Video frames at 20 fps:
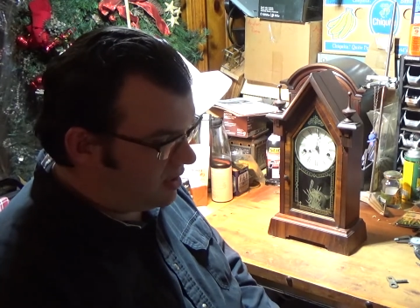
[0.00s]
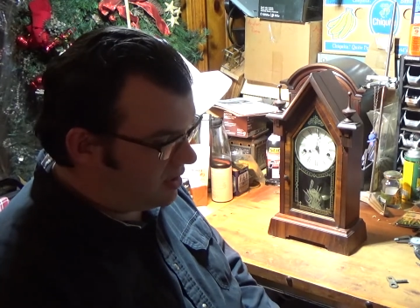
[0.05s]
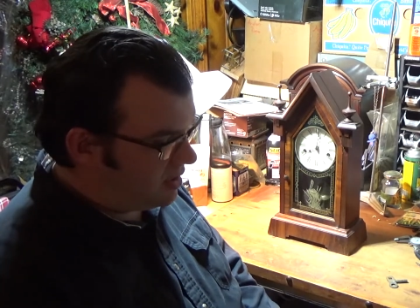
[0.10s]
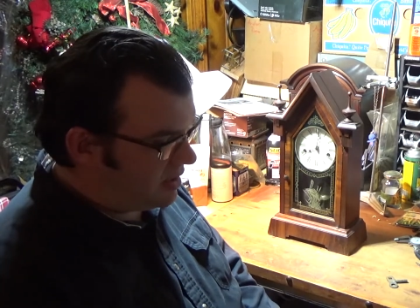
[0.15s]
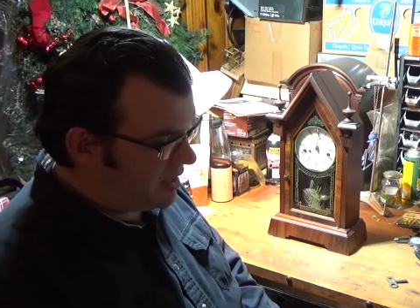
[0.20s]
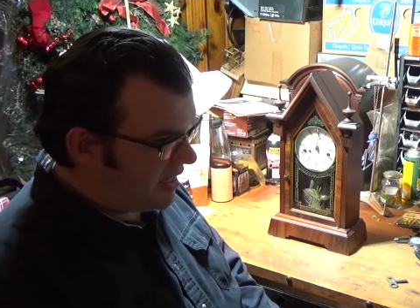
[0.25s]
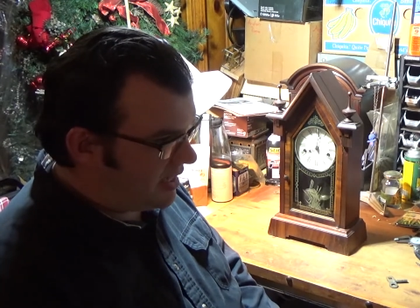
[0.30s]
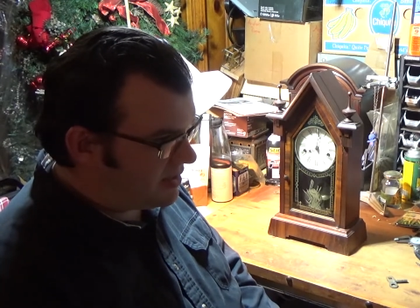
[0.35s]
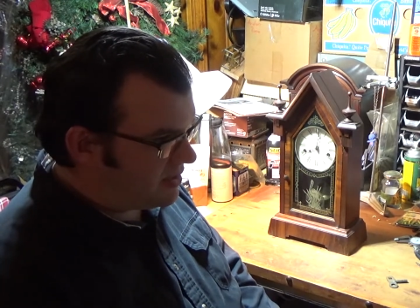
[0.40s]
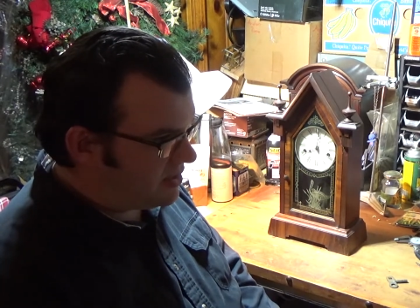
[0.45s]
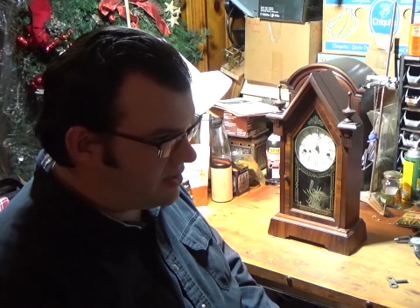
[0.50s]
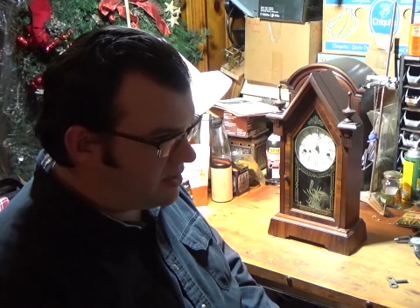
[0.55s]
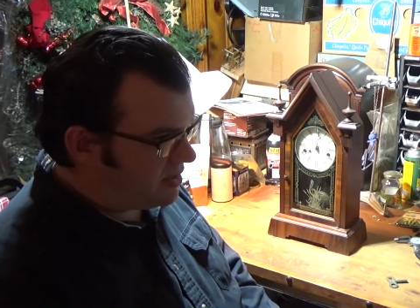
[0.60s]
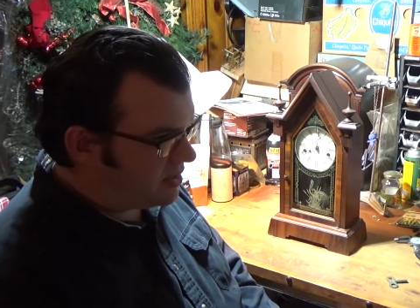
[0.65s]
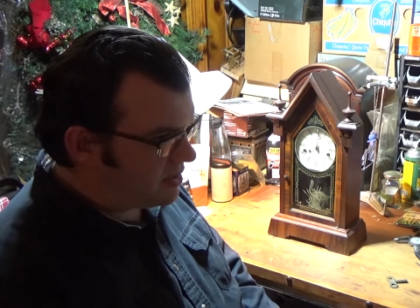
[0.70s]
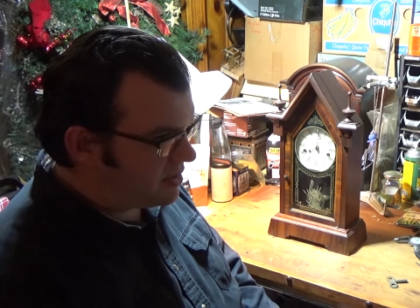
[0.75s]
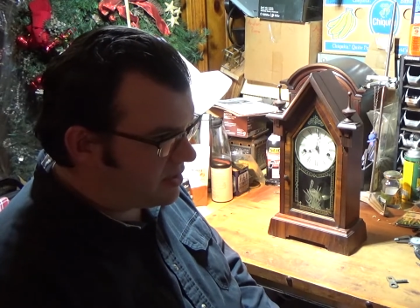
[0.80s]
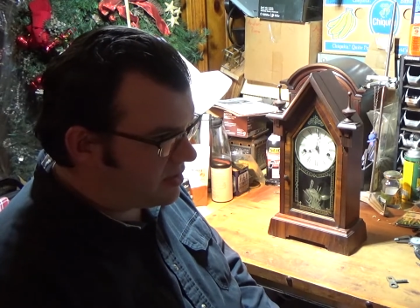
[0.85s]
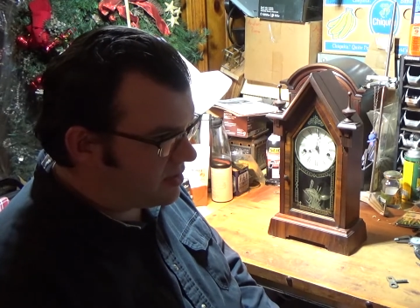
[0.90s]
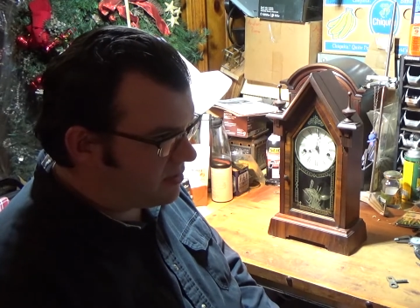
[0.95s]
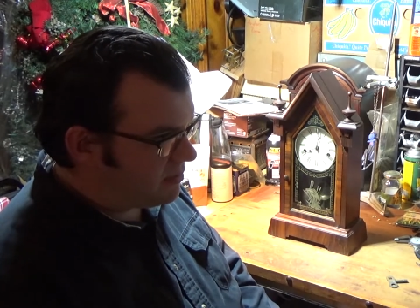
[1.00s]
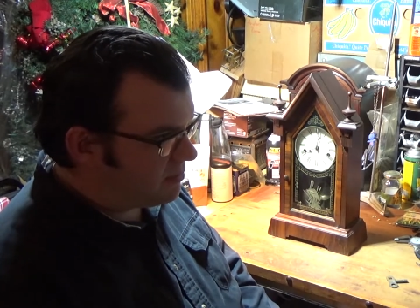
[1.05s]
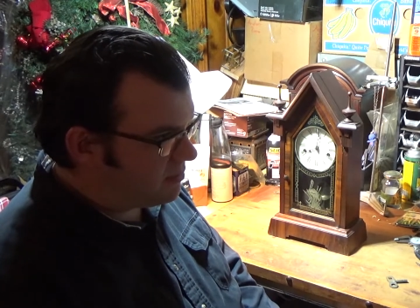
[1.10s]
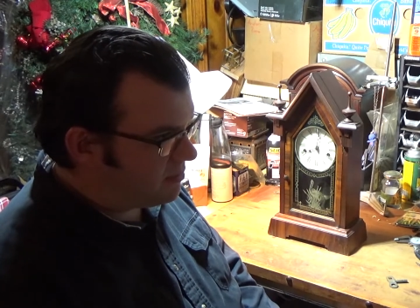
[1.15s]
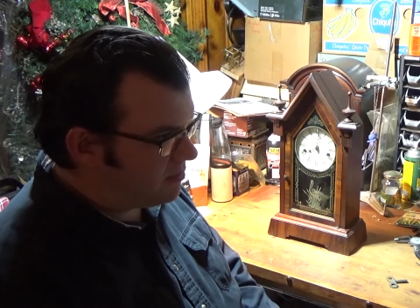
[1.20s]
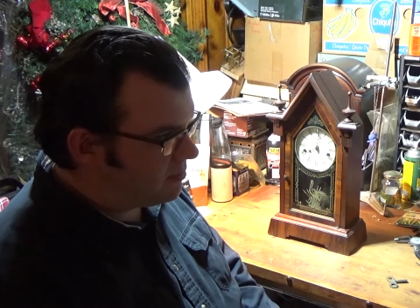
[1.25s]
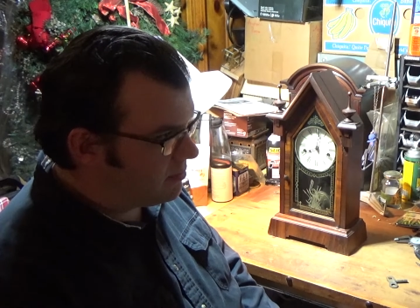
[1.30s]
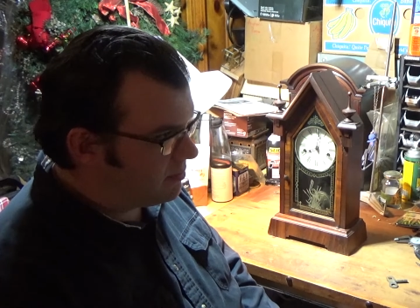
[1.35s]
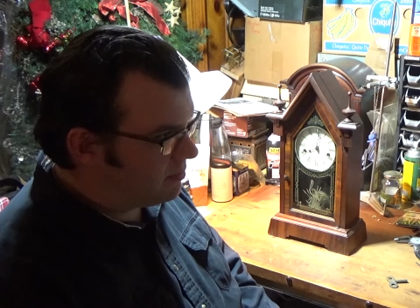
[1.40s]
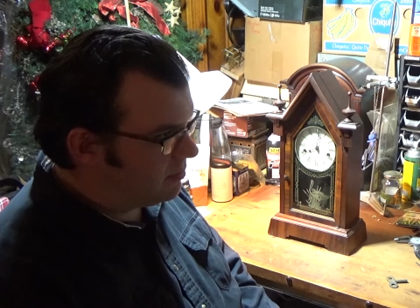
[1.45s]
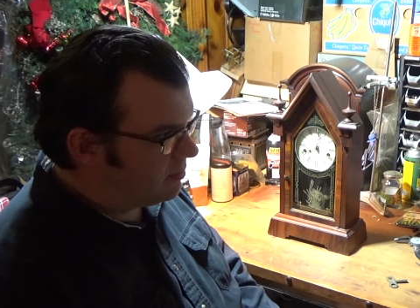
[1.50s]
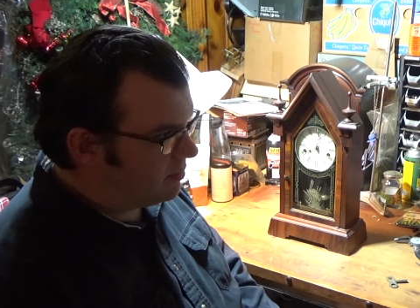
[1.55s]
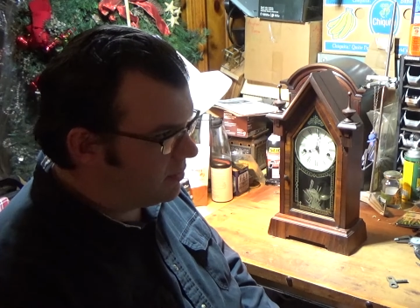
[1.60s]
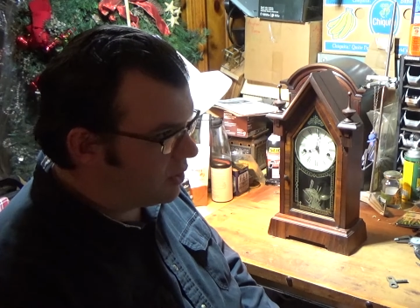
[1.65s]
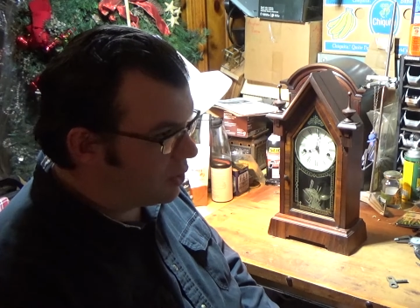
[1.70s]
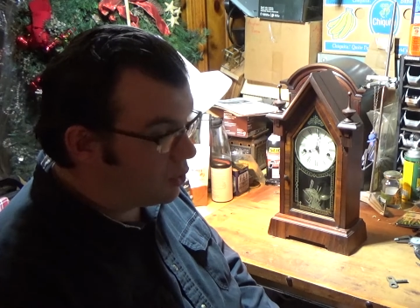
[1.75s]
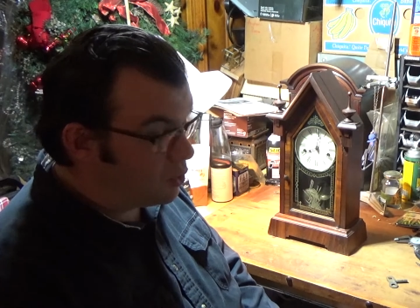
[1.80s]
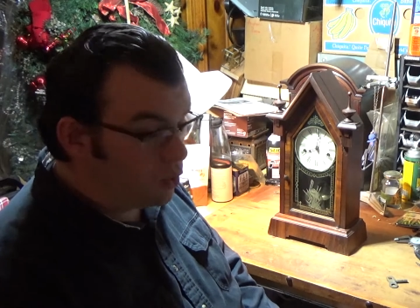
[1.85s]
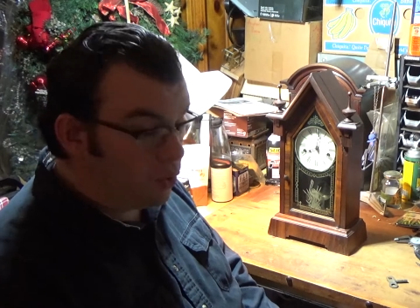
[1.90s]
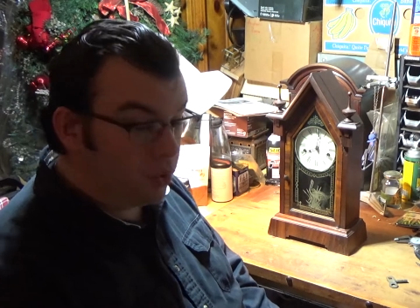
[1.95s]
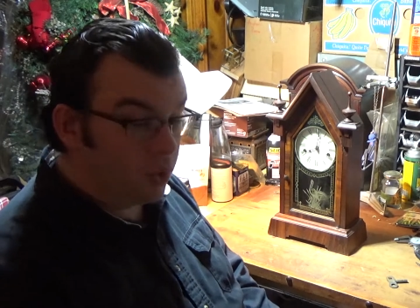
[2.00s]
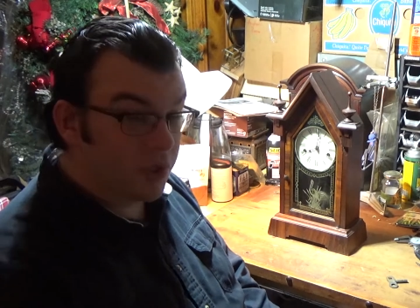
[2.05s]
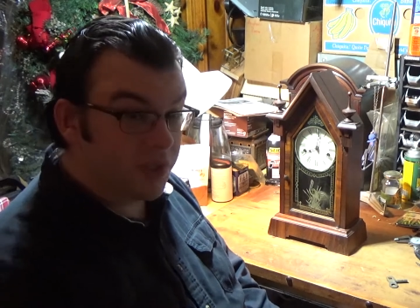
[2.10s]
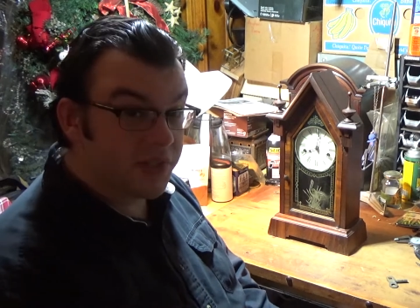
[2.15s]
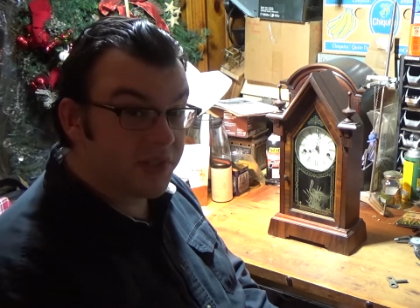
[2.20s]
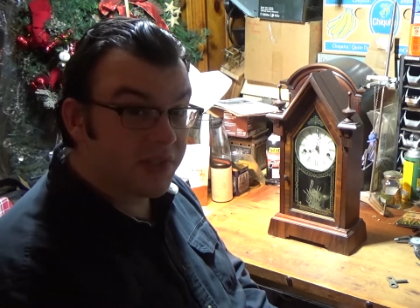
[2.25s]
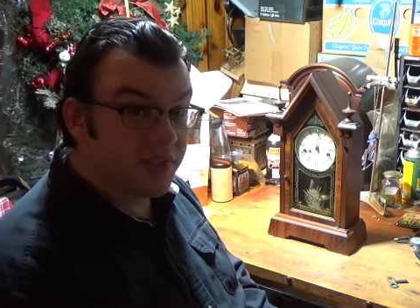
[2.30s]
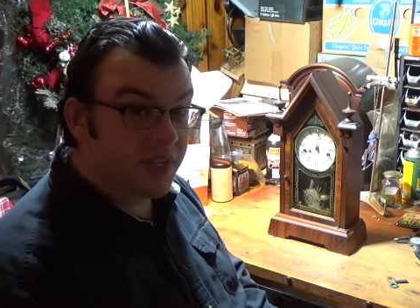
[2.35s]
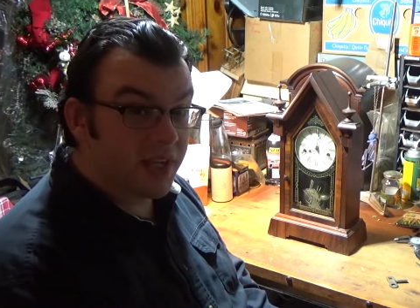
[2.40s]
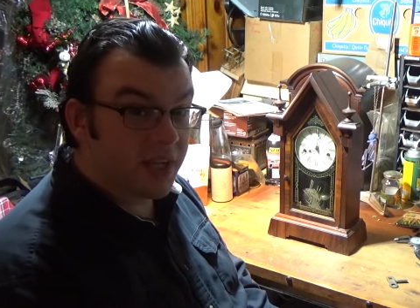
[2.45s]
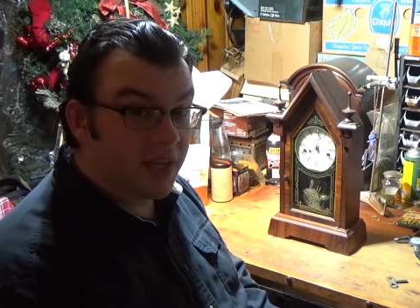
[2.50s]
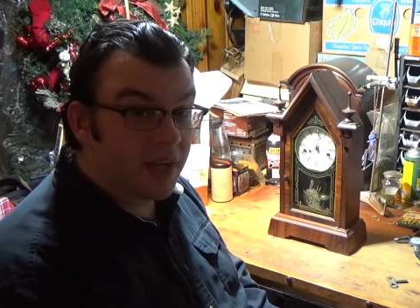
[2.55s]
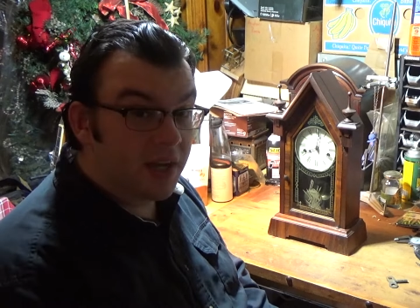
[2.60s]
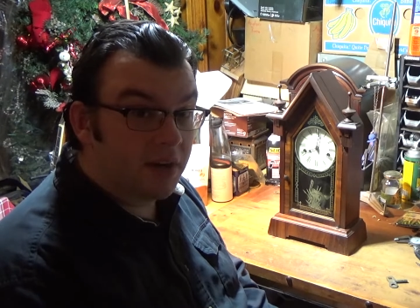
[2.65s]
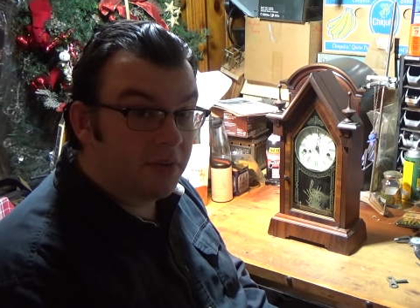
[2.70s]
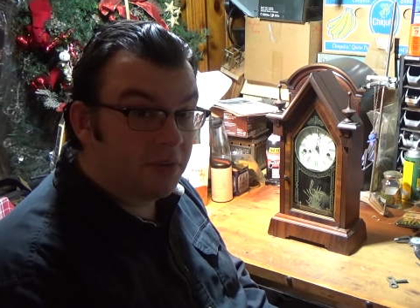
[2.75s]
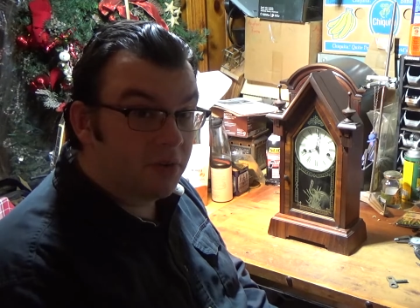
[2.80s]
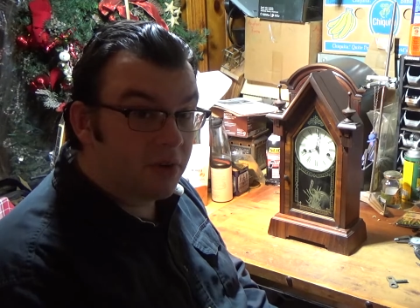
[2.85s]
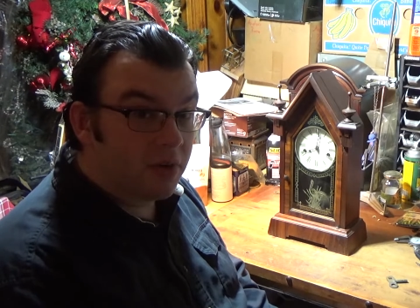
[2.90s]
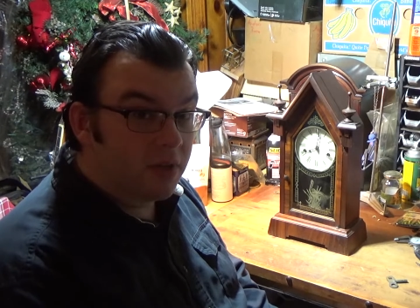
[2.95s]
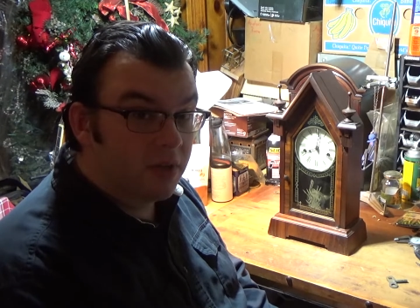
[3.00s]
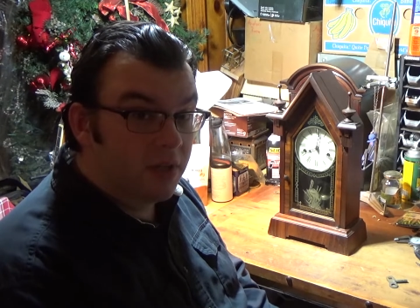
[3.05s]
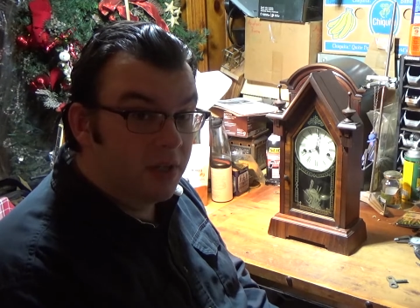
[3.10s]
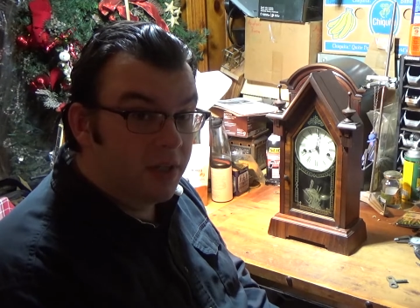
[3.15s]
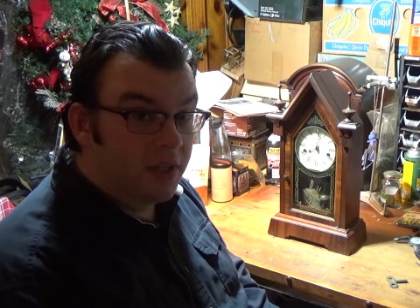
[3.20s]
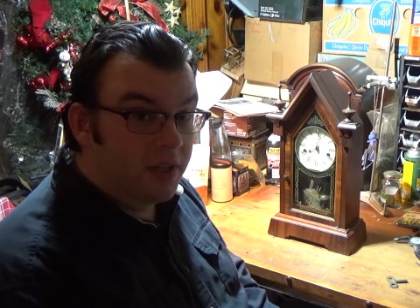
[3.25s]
that's just the coolest thing ever.